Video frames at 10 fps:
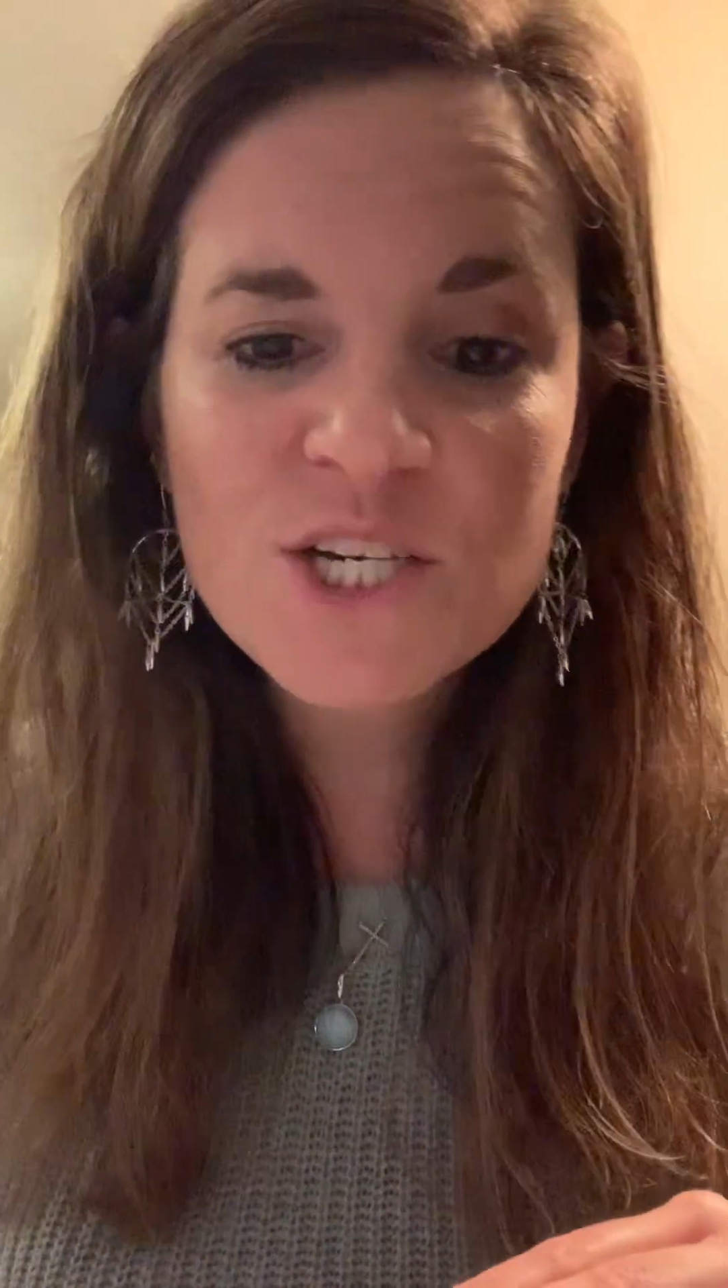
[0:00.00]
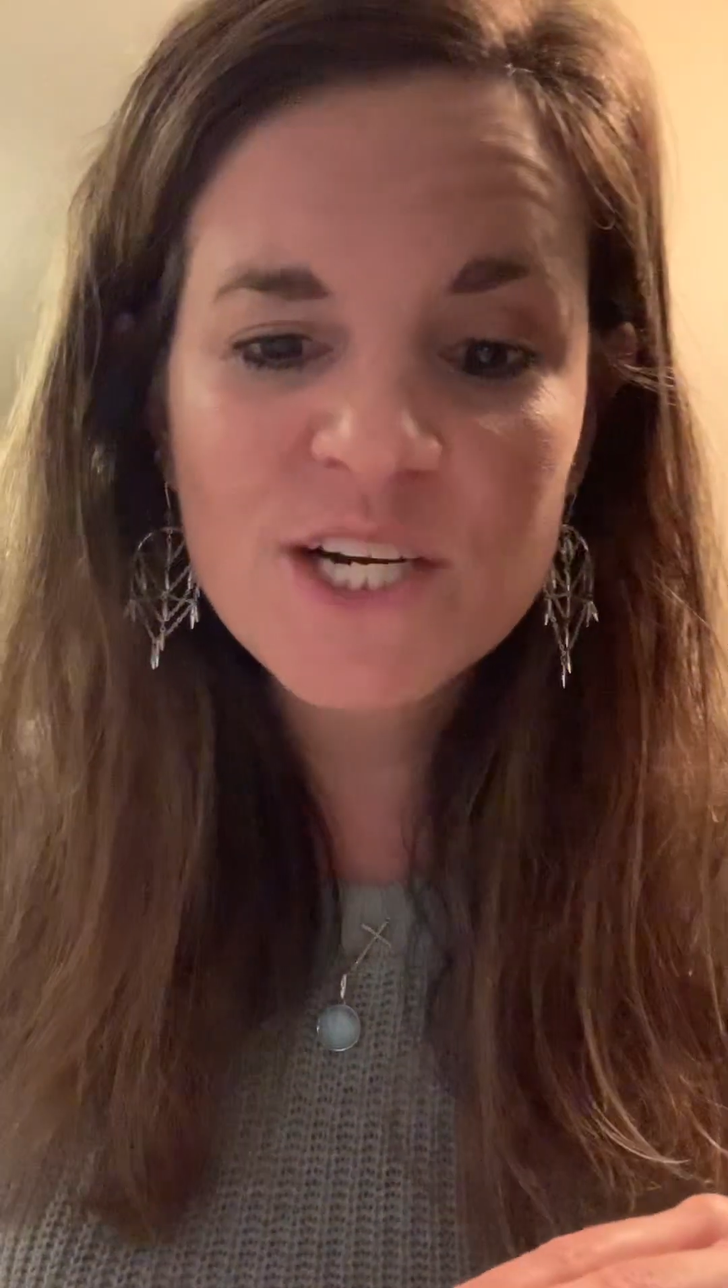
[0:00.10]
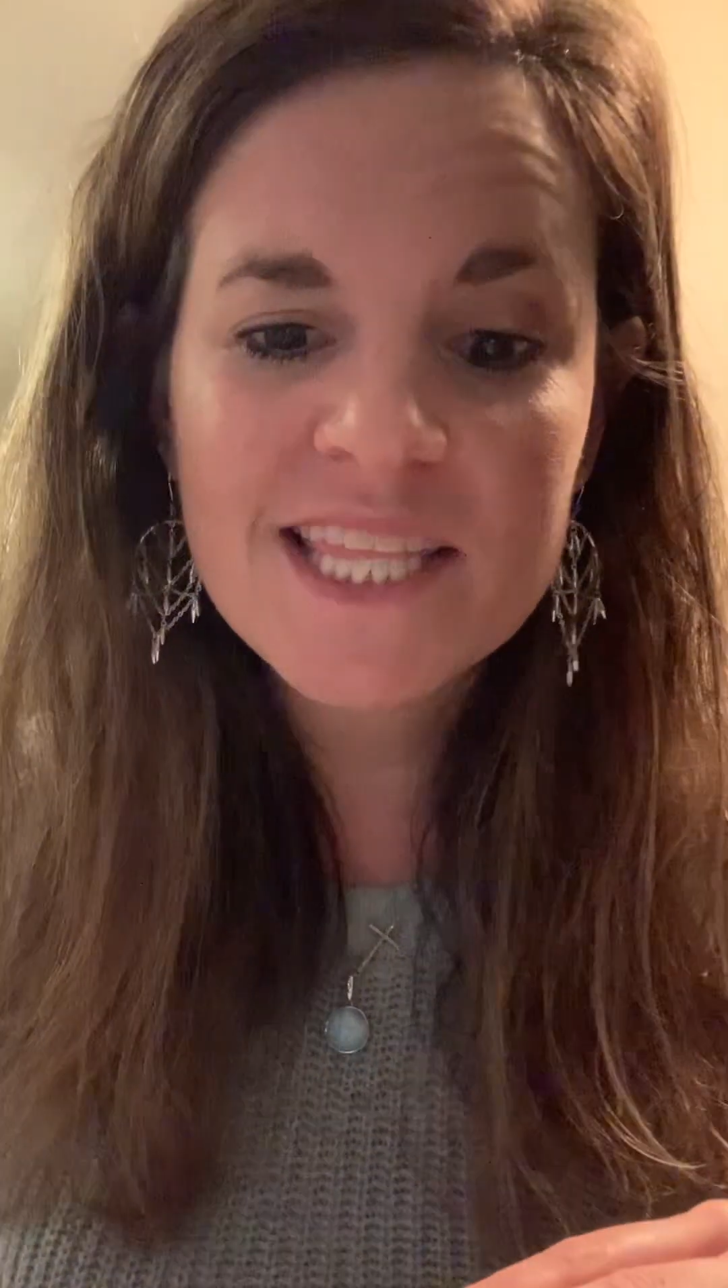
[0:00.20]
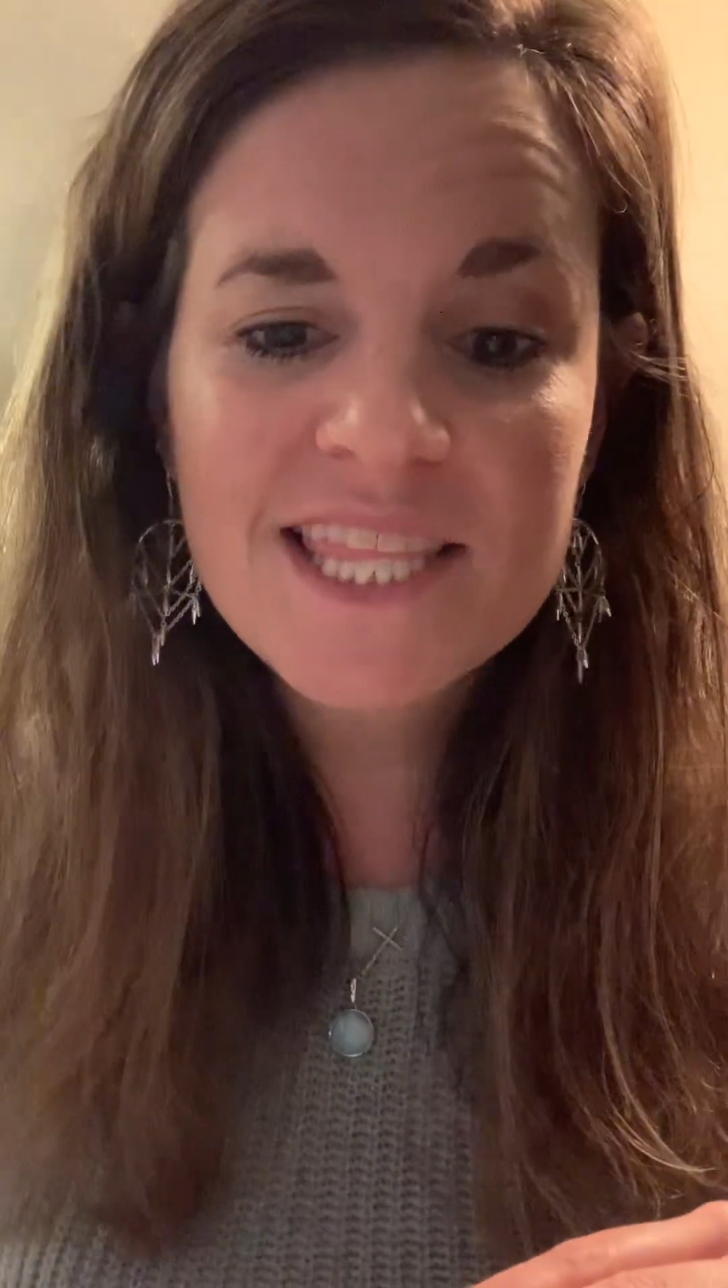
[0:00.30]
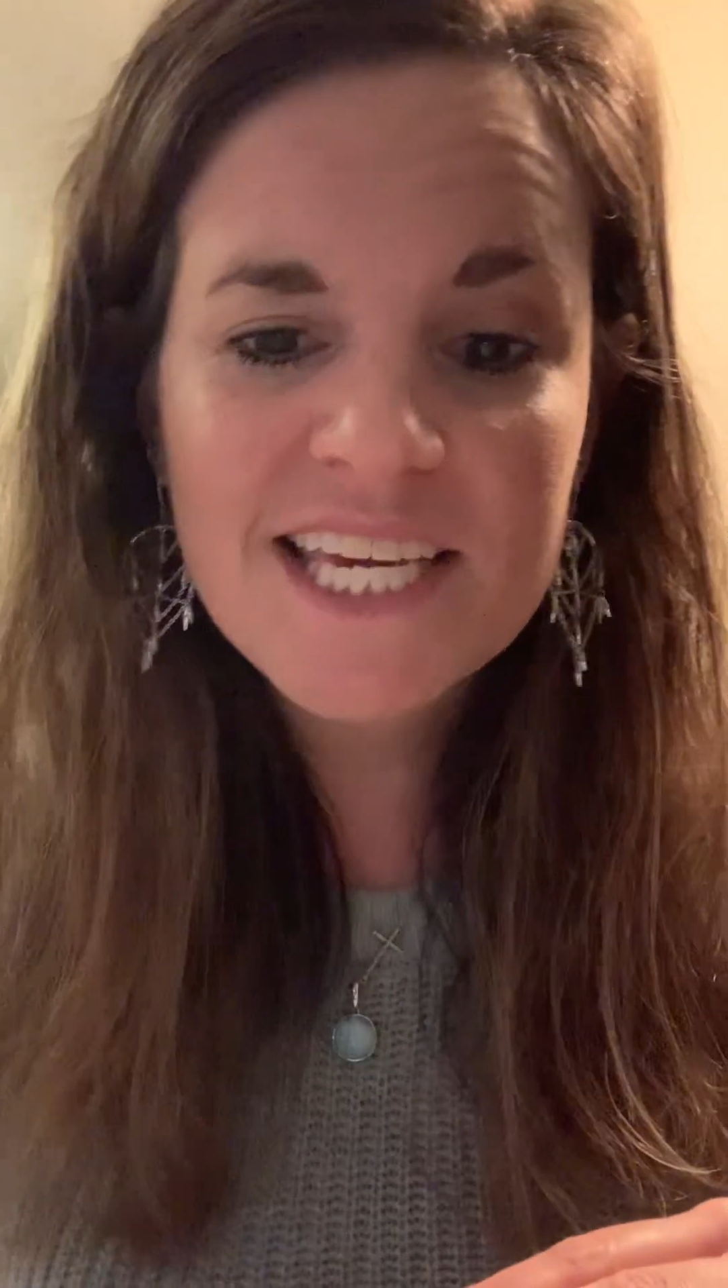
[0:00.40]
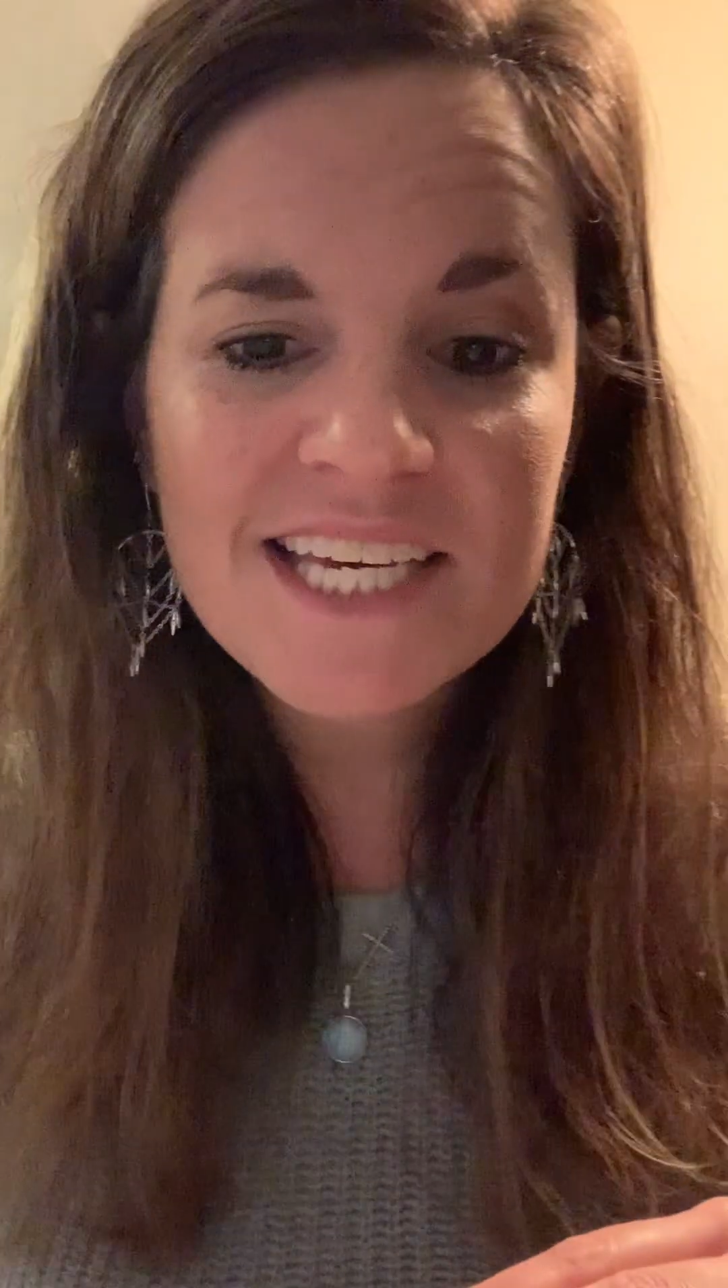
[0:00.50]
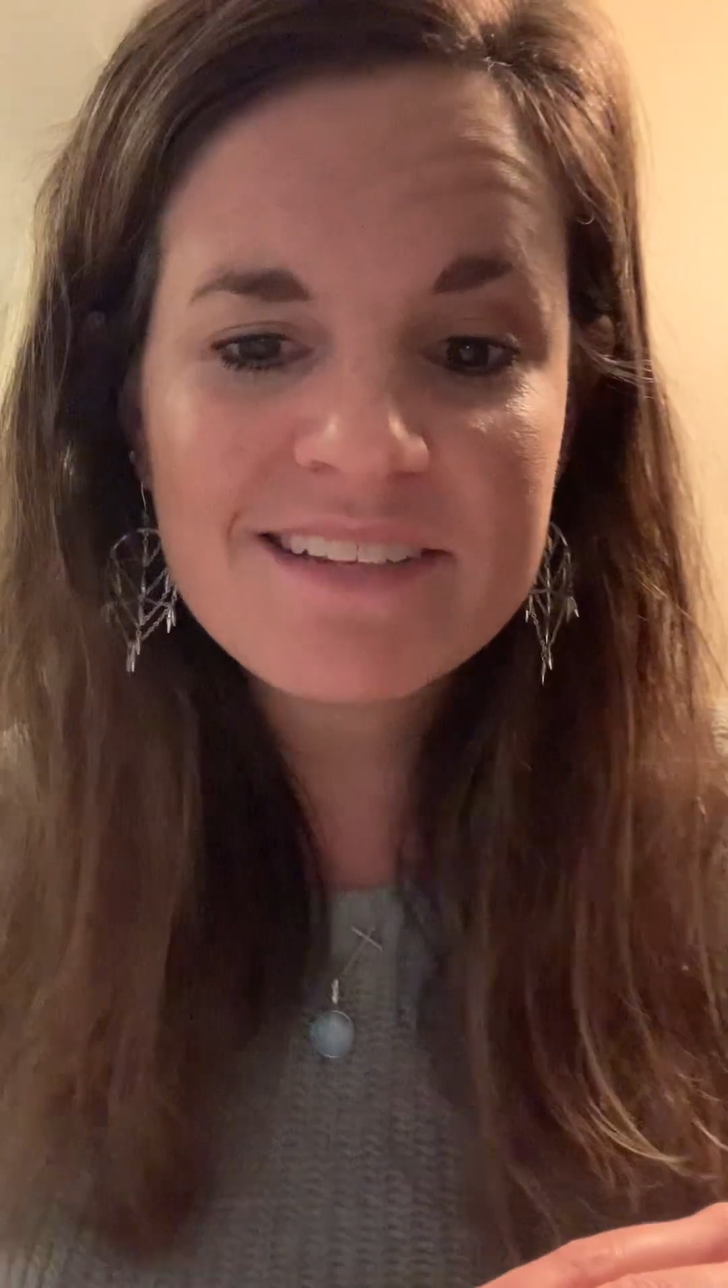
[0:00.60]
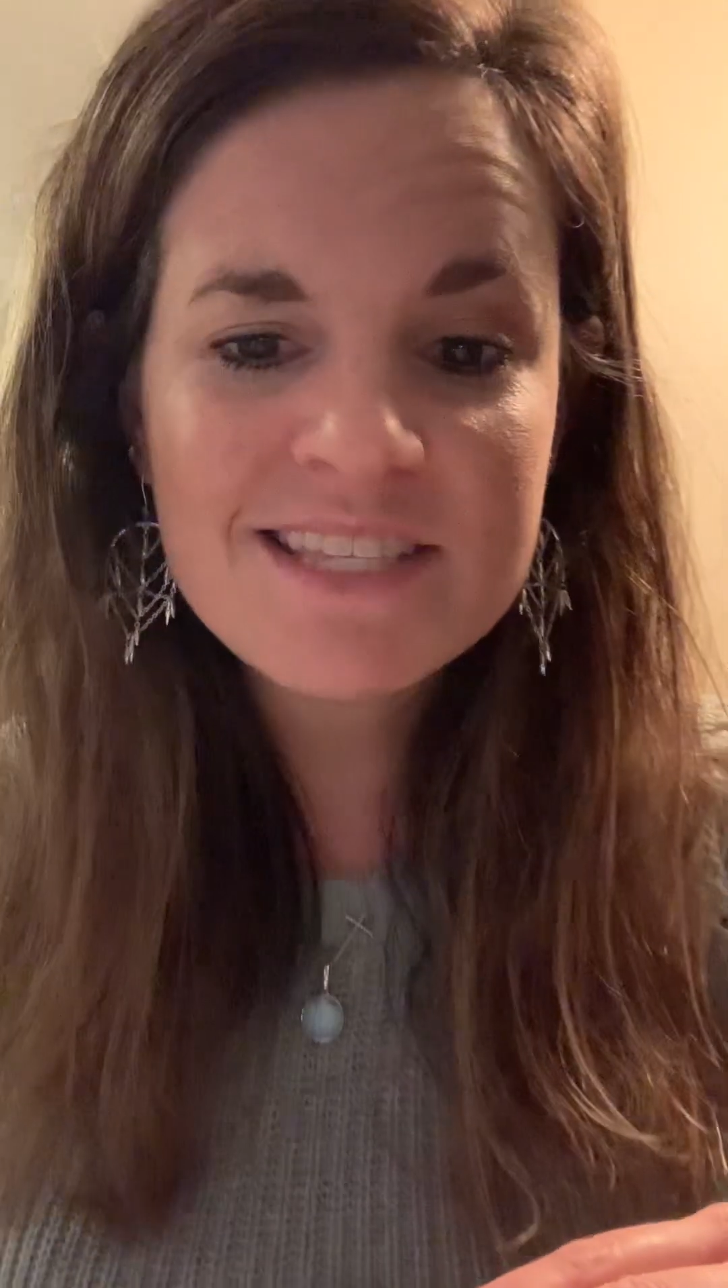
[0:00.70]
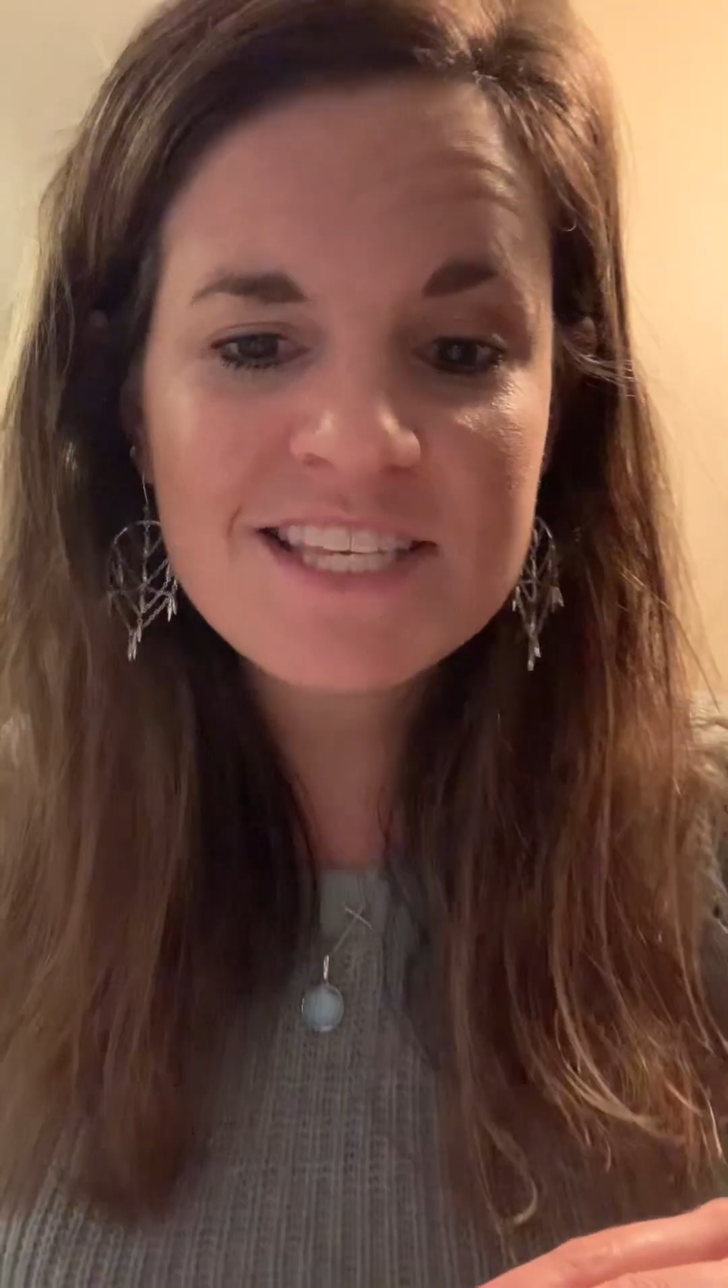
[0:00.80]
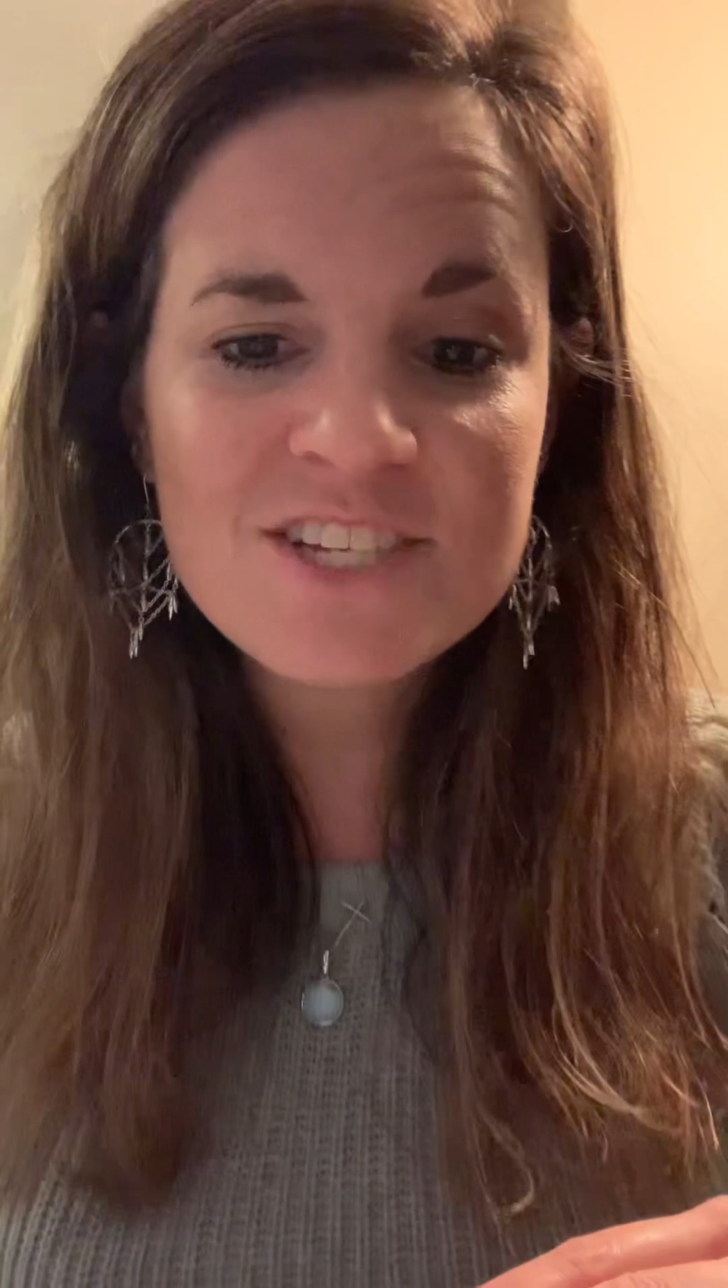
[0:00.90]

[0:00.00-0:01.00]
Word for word: Corinthians